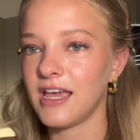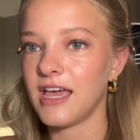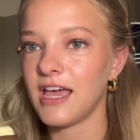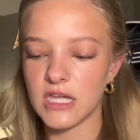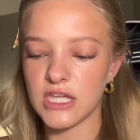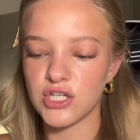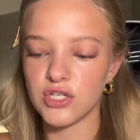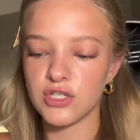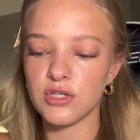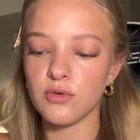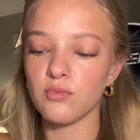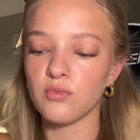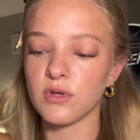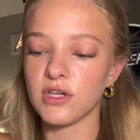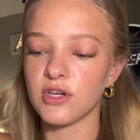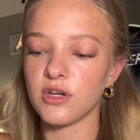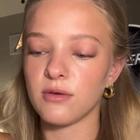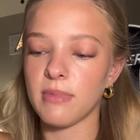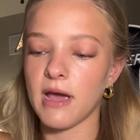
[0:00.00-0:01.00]
It's just a really
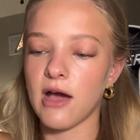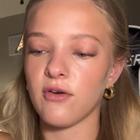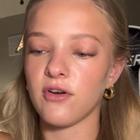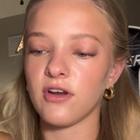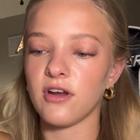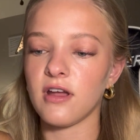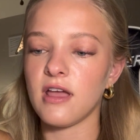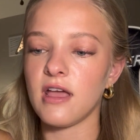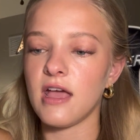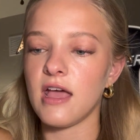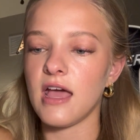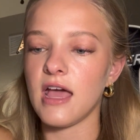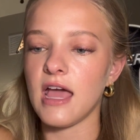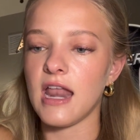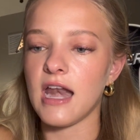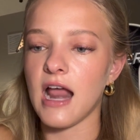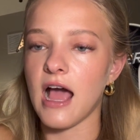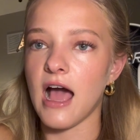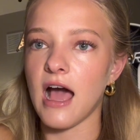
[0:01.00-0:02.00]
good powder,
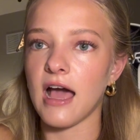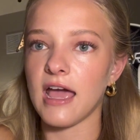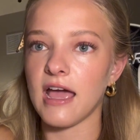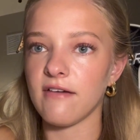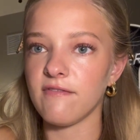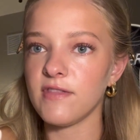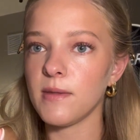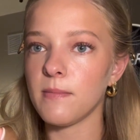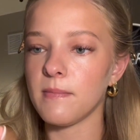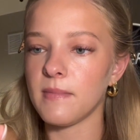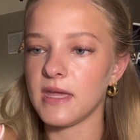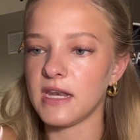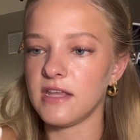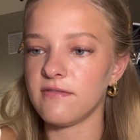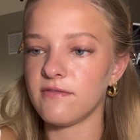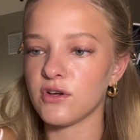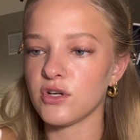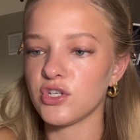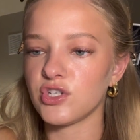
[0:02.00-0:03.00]
and I have the mini
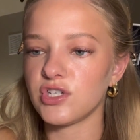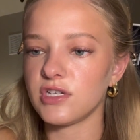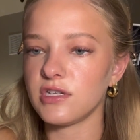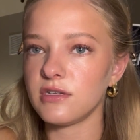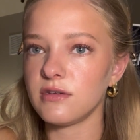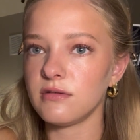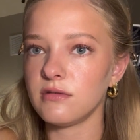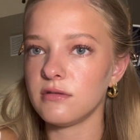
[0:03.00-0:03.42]
version,